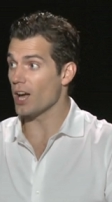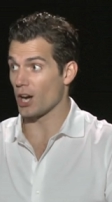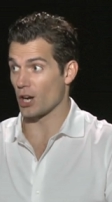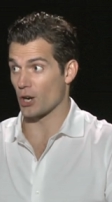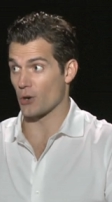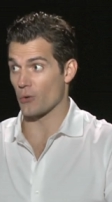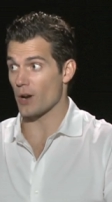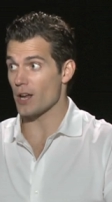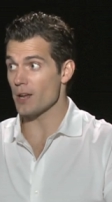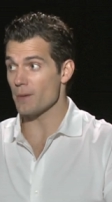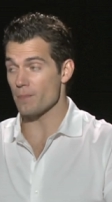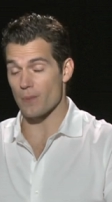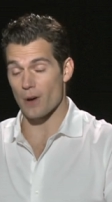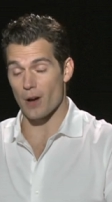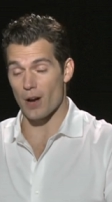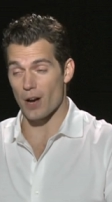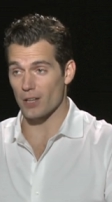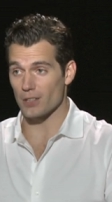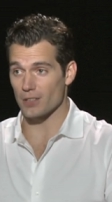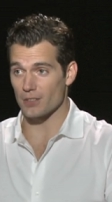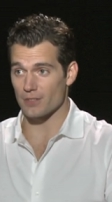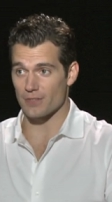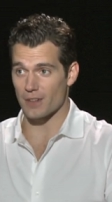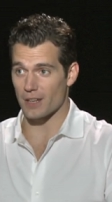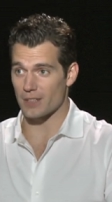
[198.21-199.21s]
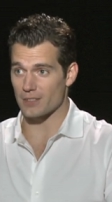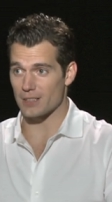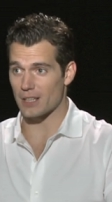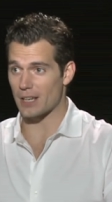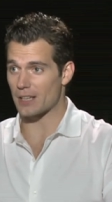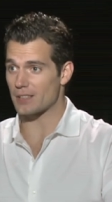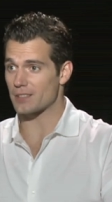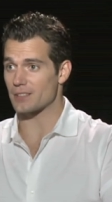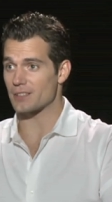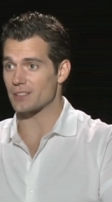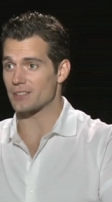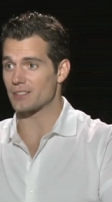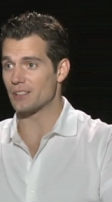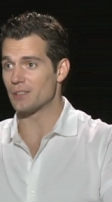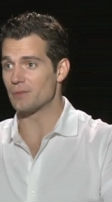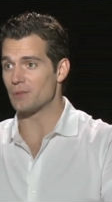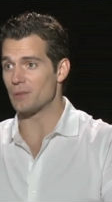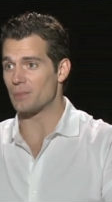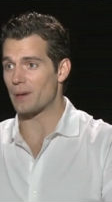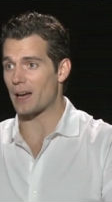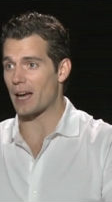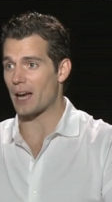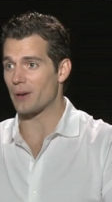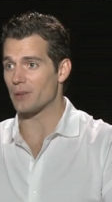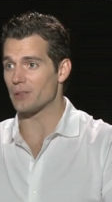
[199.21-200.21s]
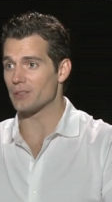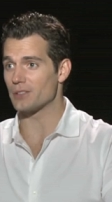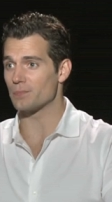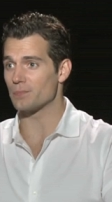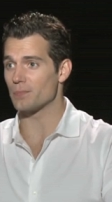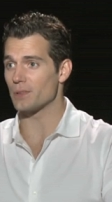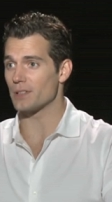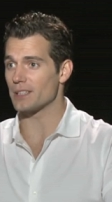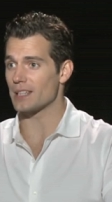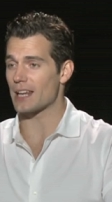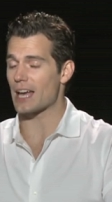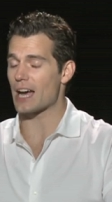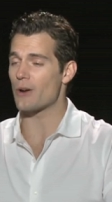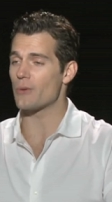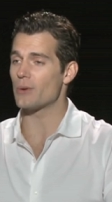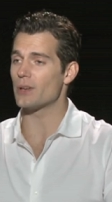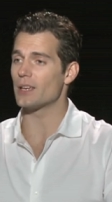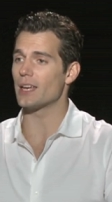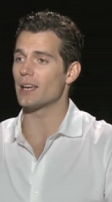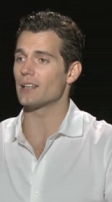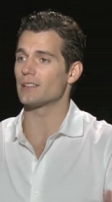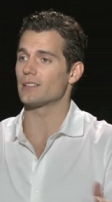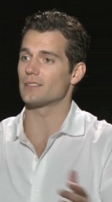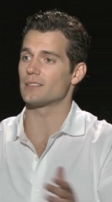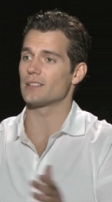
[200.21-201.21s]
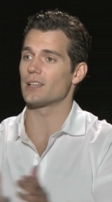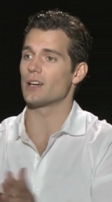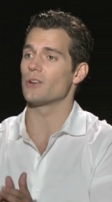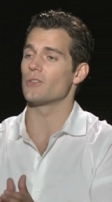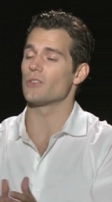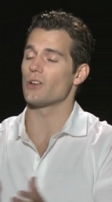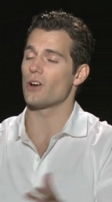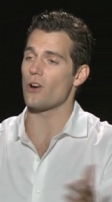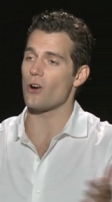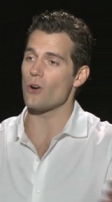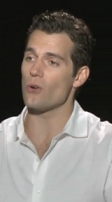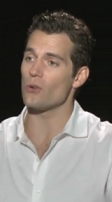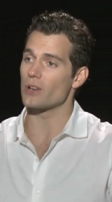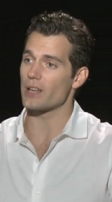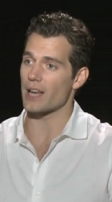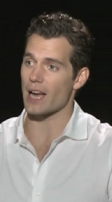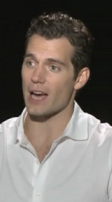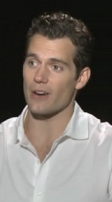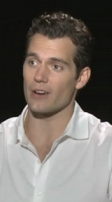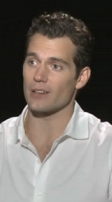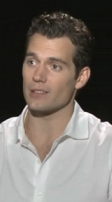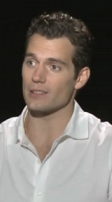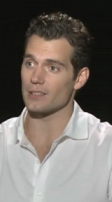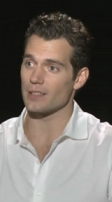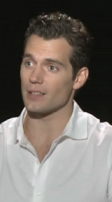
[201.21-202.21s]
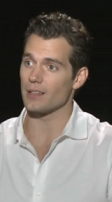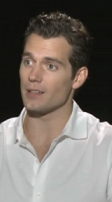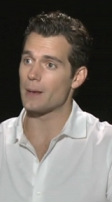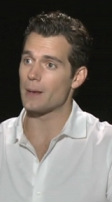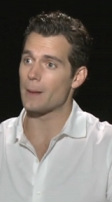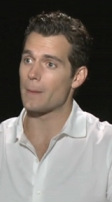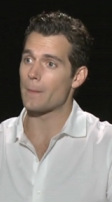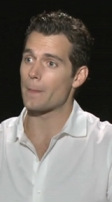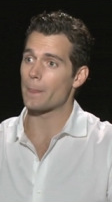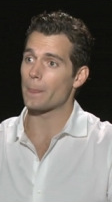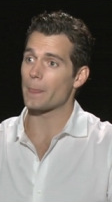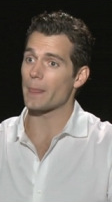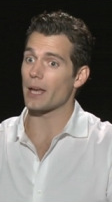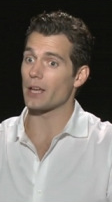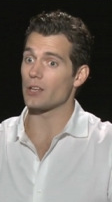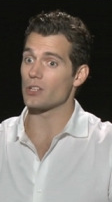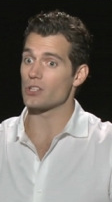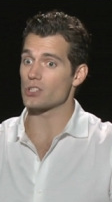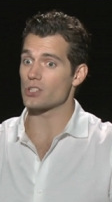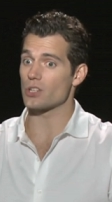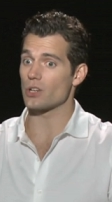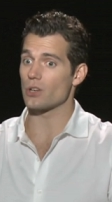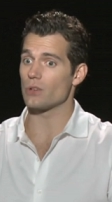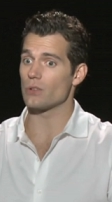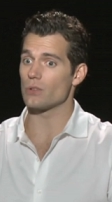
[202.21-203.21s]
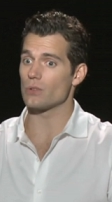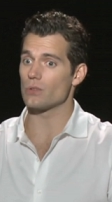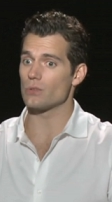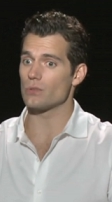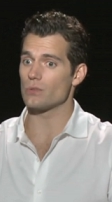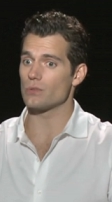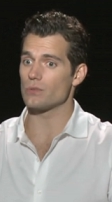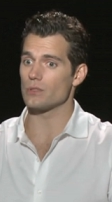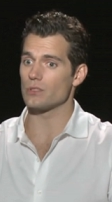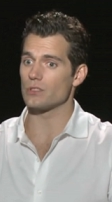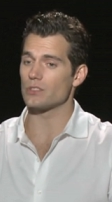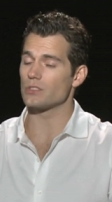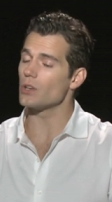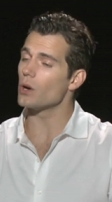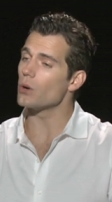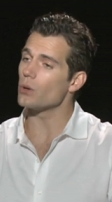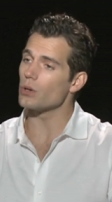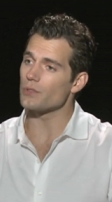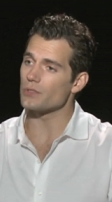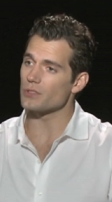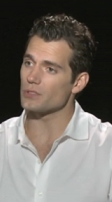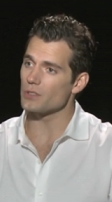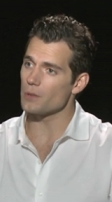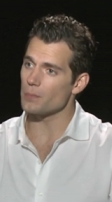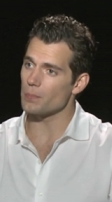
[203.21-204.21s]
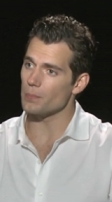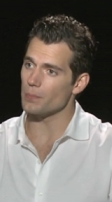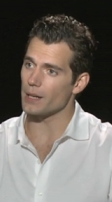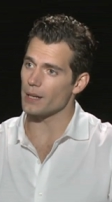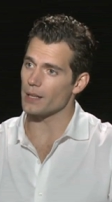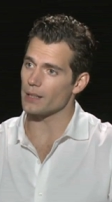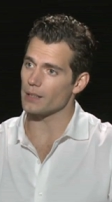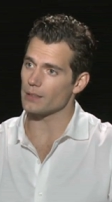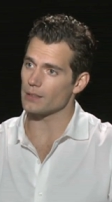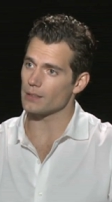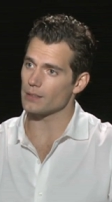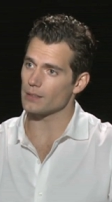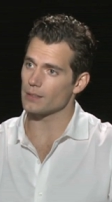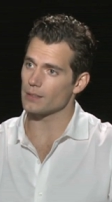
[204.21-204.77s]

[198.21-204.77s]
a great part, the fantastic superpowers, but now we get to tell the whole character and show the soul of Superman.